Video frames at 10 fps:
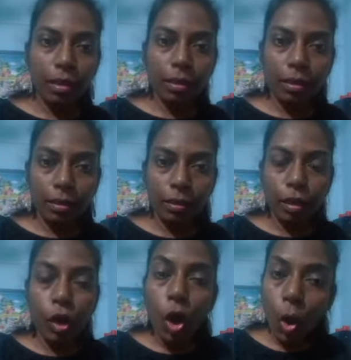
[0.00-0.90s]

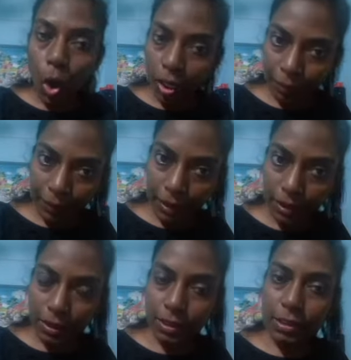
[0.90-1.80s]
All
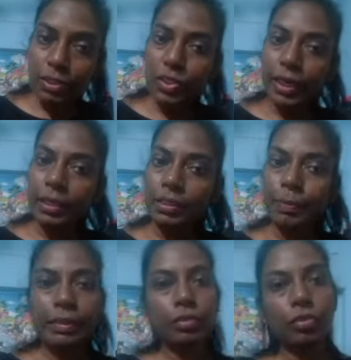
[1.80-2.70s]
means the child
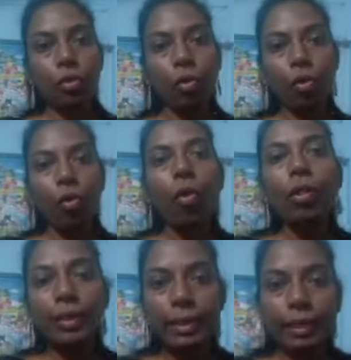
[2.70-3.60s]
spends
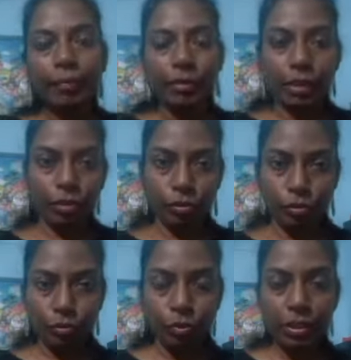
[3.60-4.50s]
all the time with regular school.